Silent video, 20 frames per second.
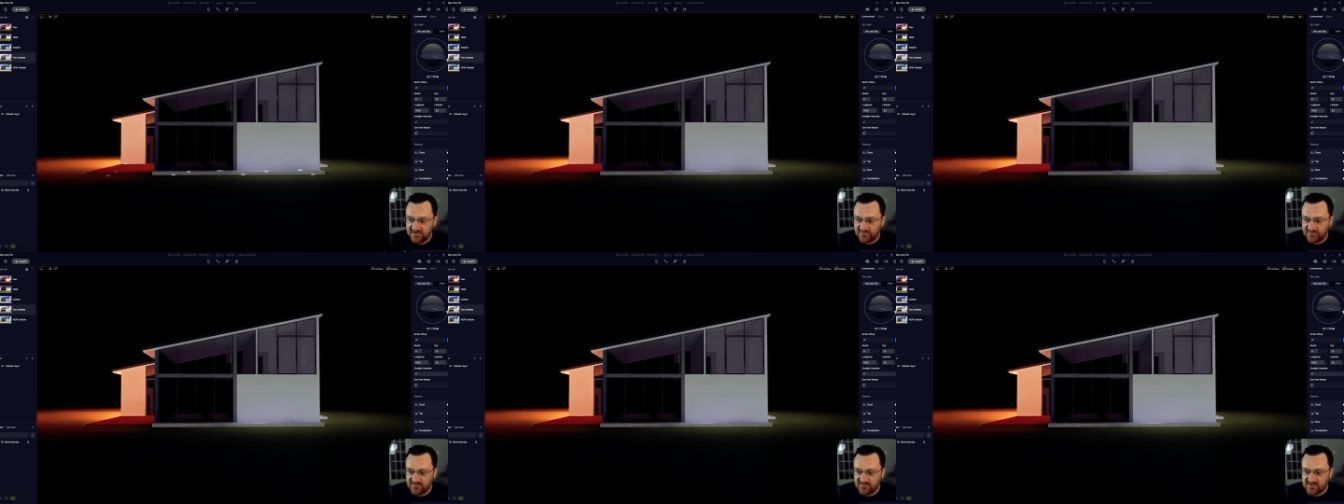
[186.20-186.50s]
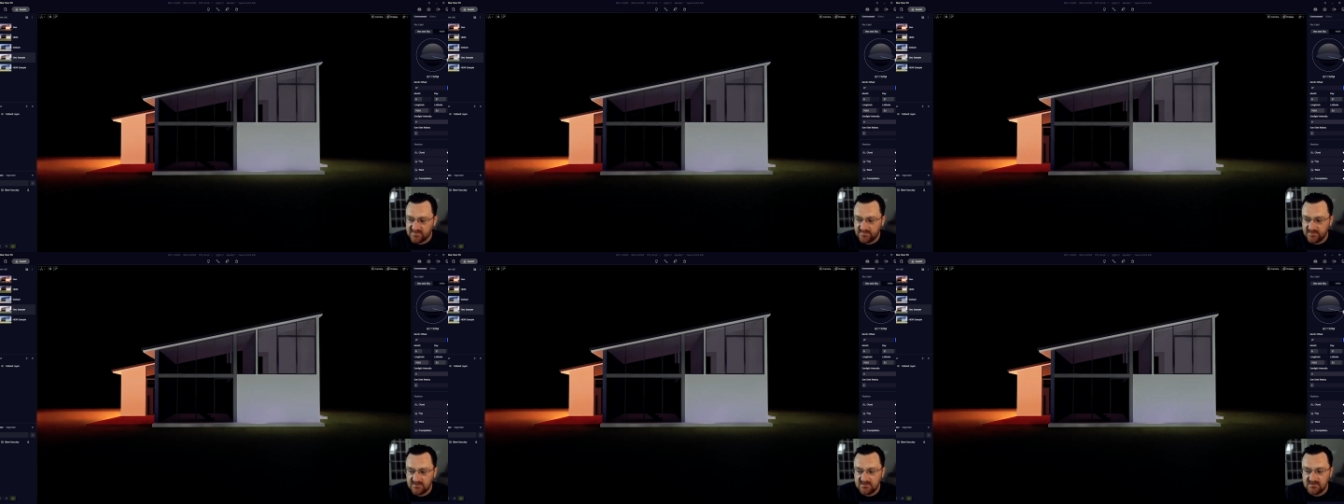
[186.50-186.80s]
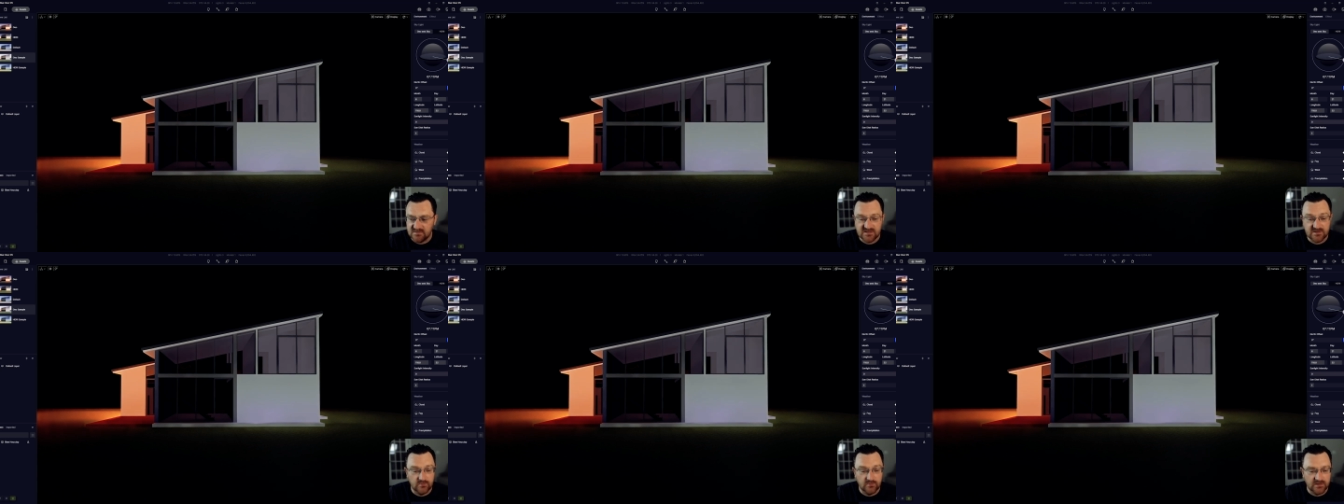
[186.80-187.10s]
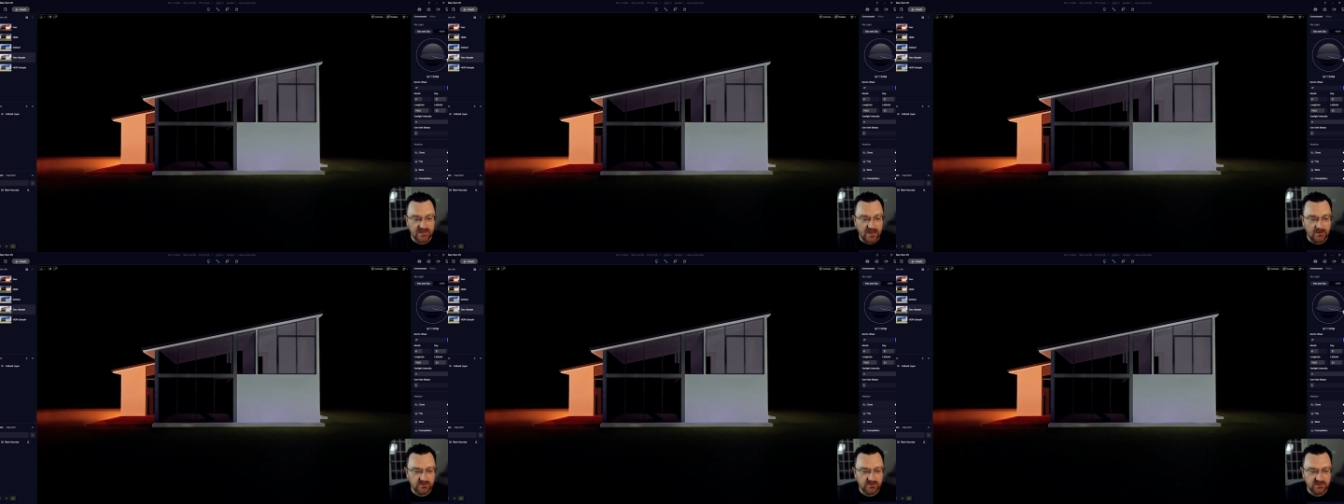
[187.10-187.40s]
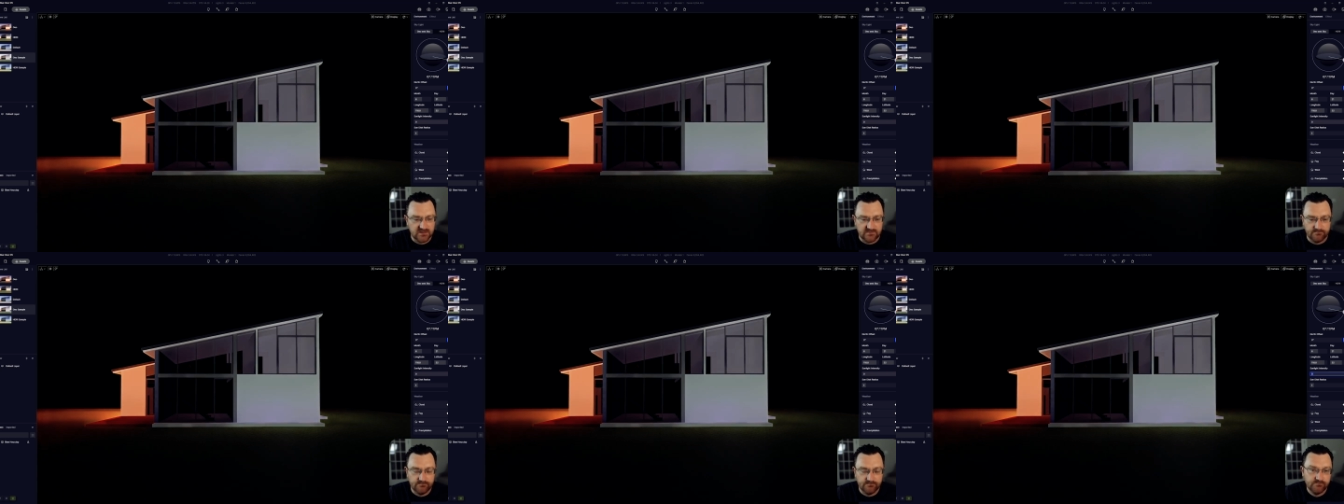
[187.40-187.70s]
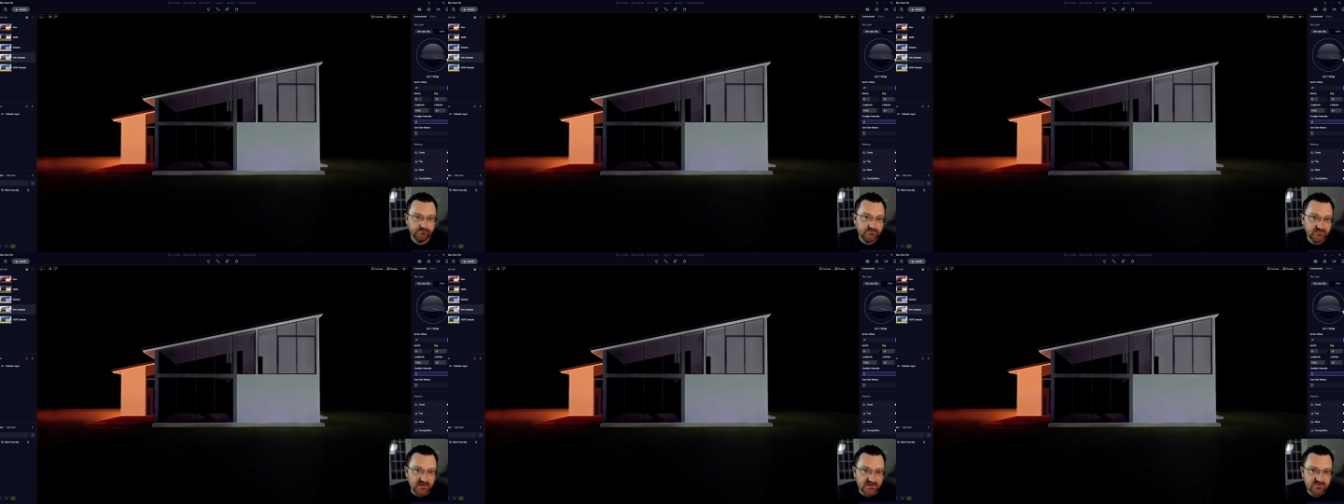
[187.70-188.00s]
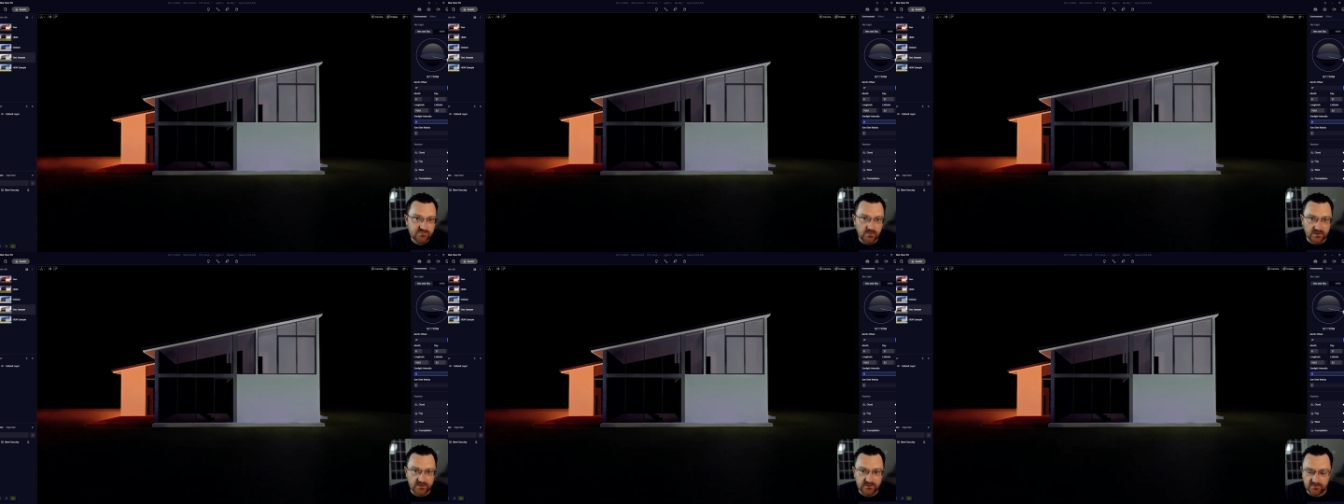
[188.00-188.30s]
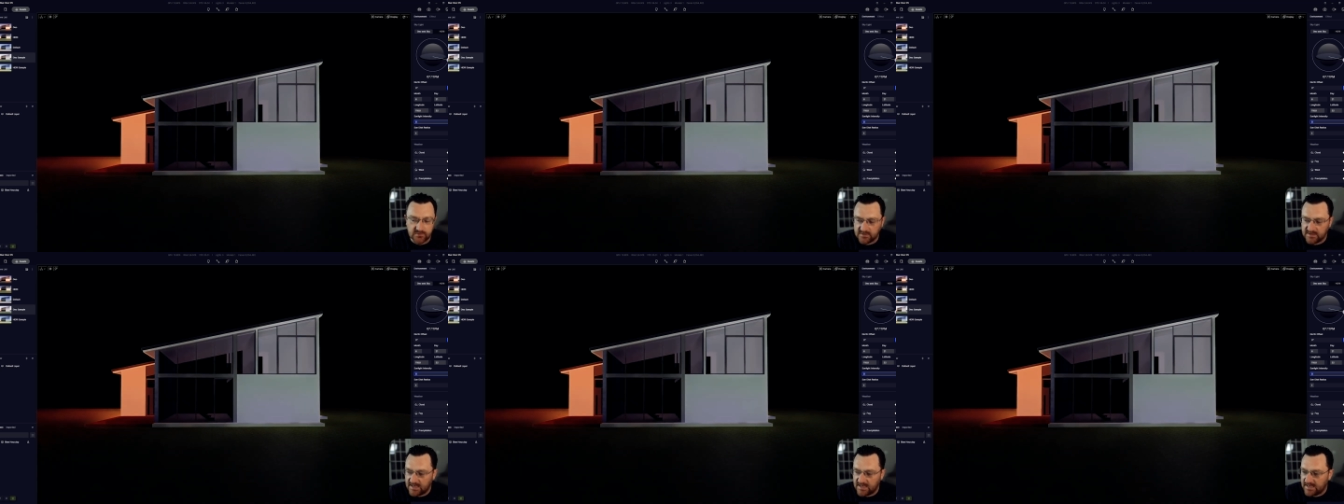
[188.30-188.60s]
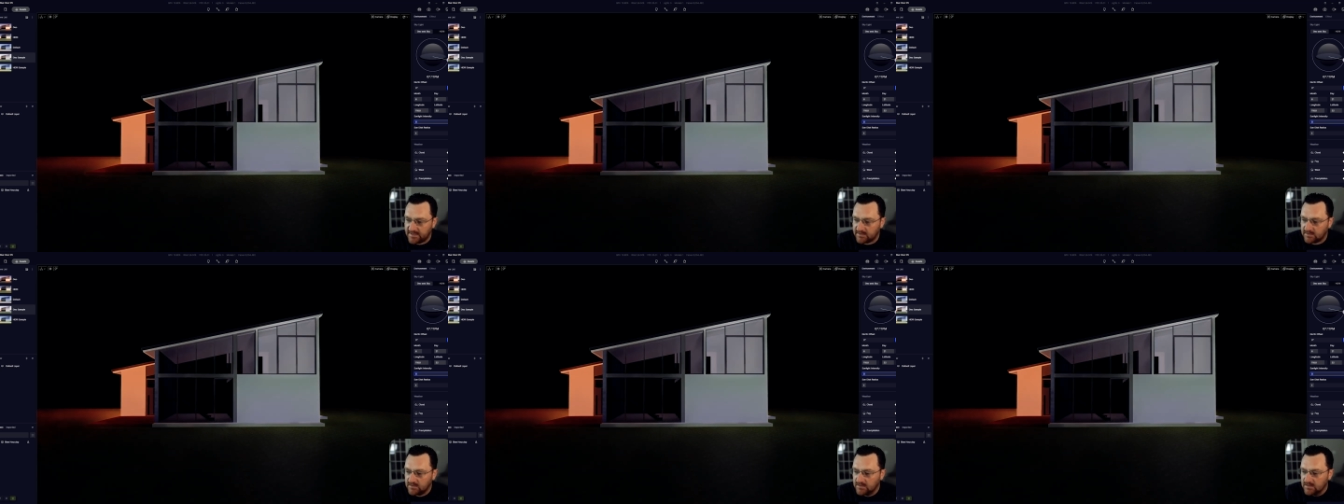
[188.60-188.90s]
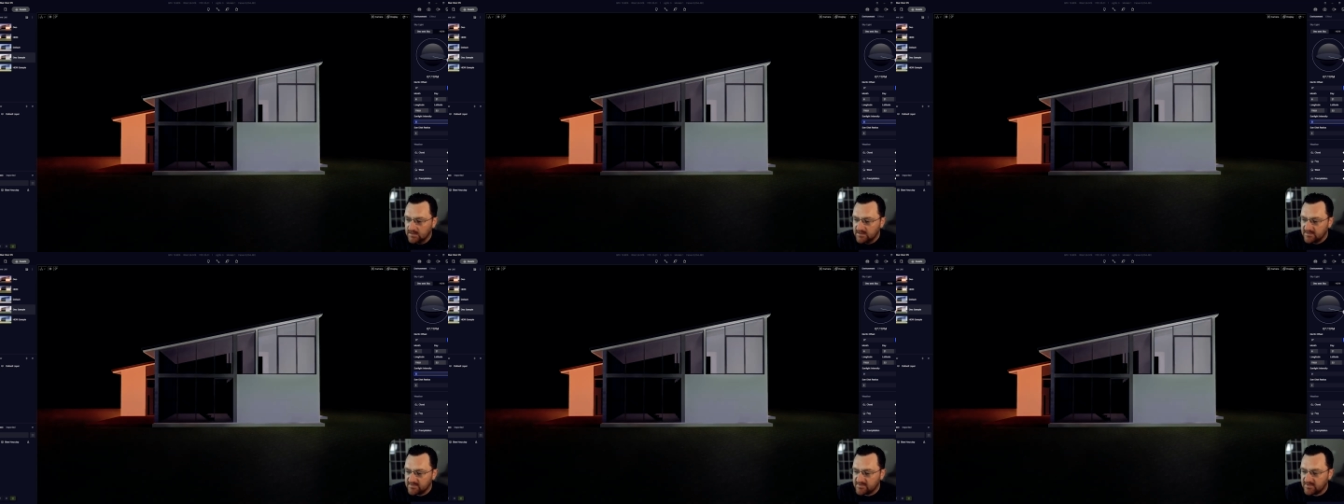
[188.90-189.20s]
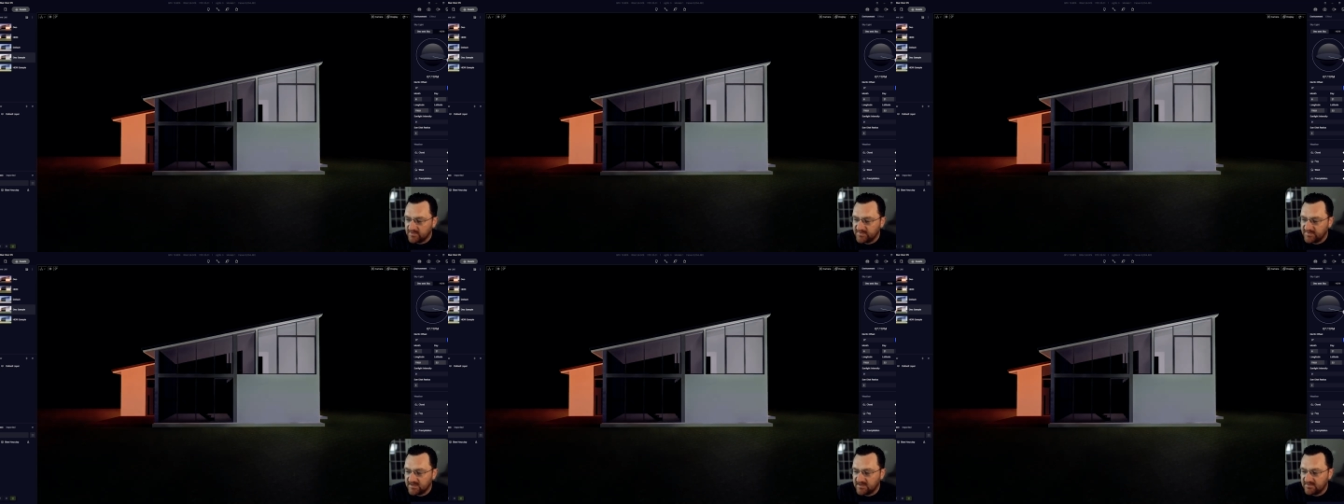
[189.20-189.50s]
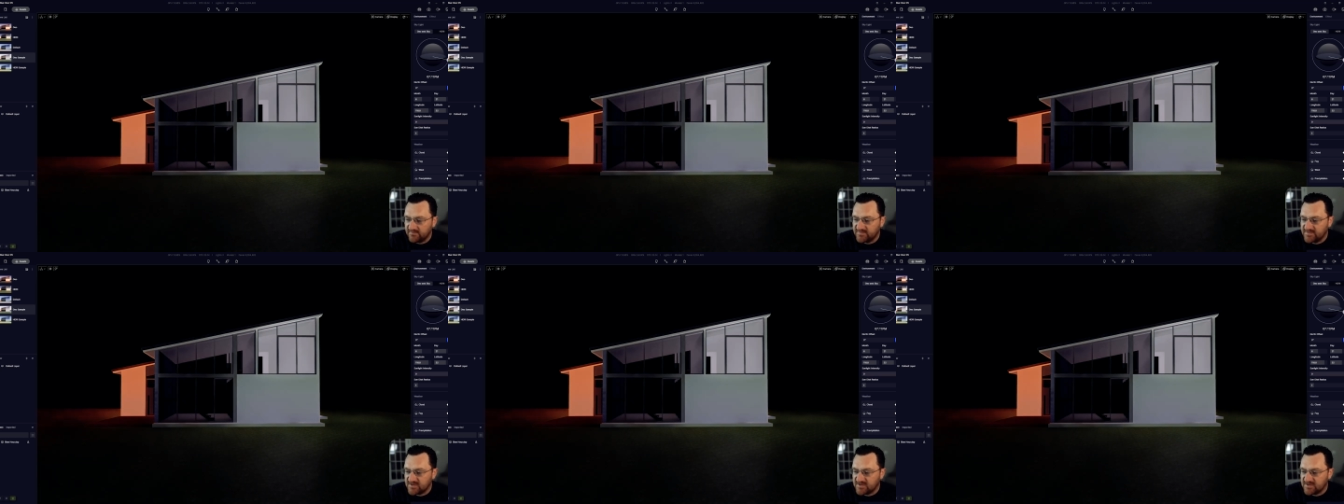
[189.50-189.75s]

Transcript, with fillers: difference, but you can see without it, that's what you're getting. So think of